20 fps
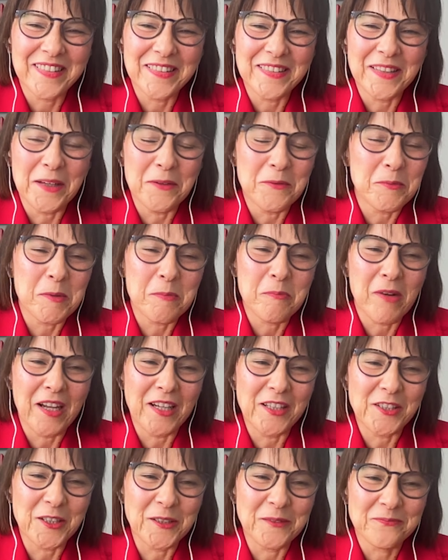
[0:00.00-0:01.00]
That would be a
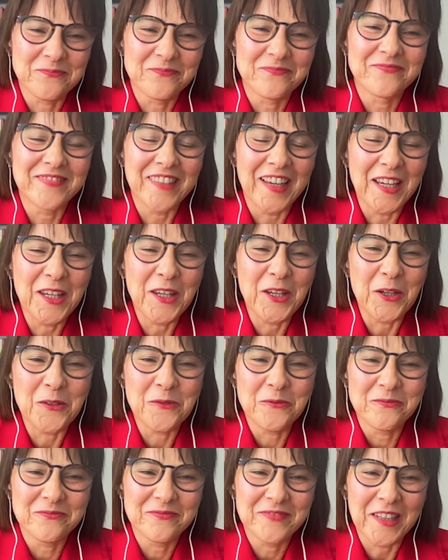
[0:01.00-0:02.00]
pleasure. Thank you.
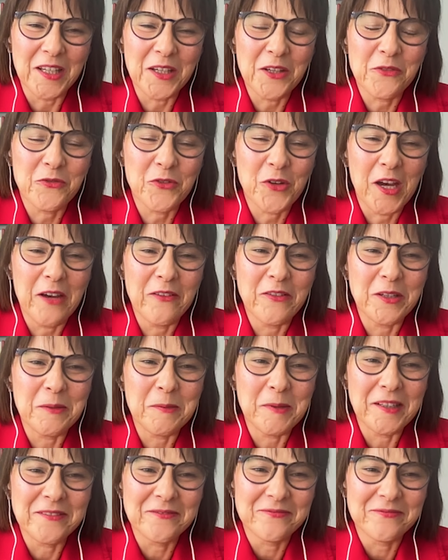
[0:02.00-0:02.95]
Thank you for having me.